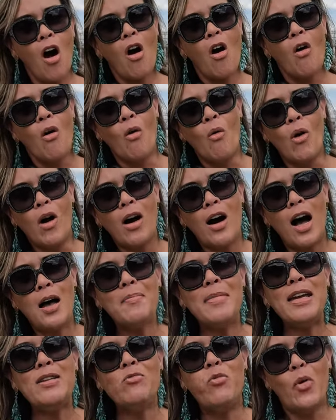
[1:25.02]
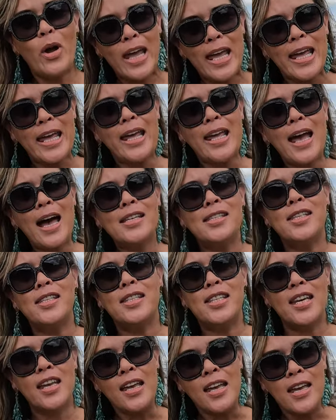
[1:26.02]
No, I mean we as a
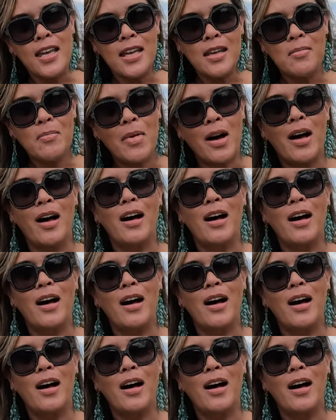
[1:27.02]
team.